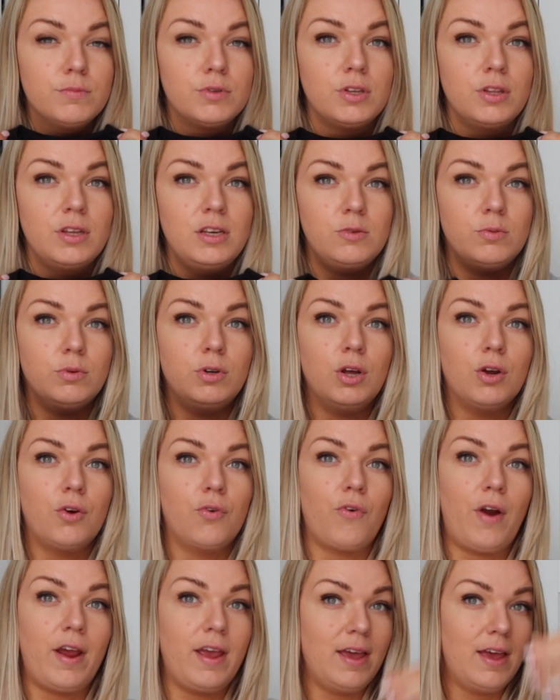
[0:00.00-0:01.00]
so these would look
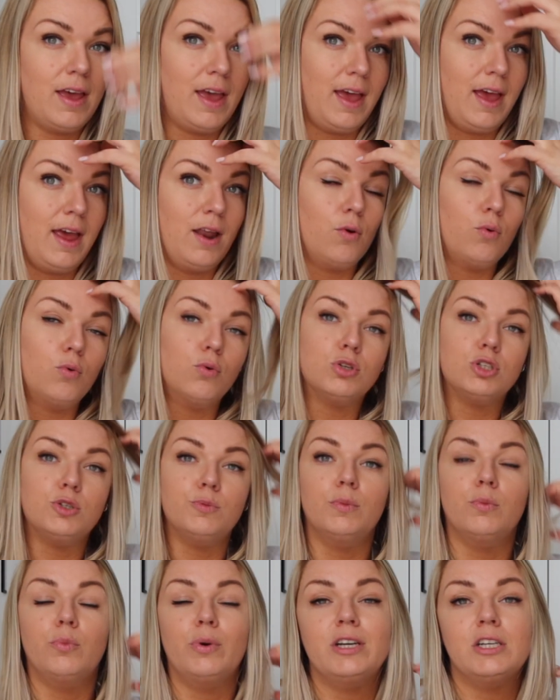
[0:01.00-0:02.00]
great in
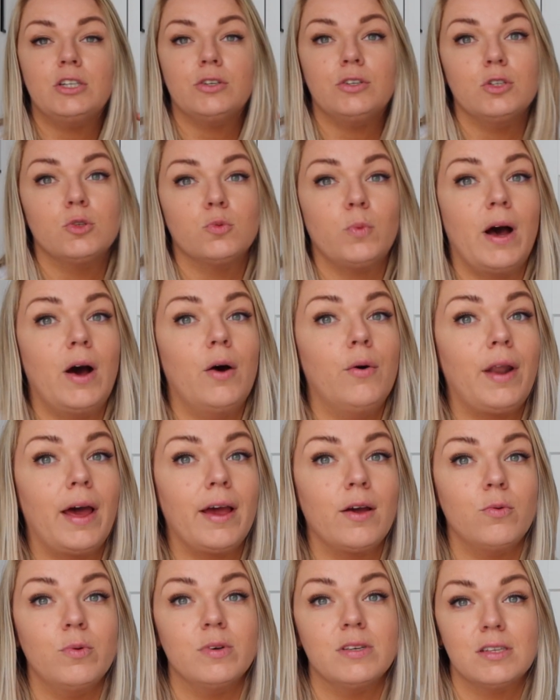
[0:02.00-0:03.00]
autumn and winter as well,
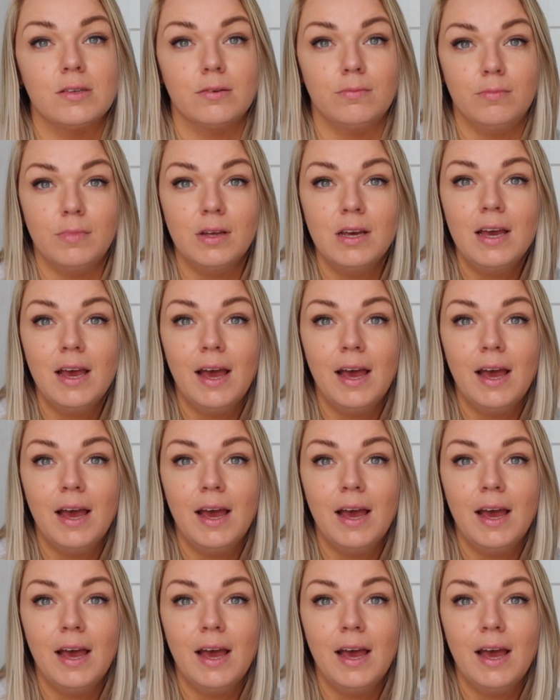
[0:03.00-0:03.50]
like with some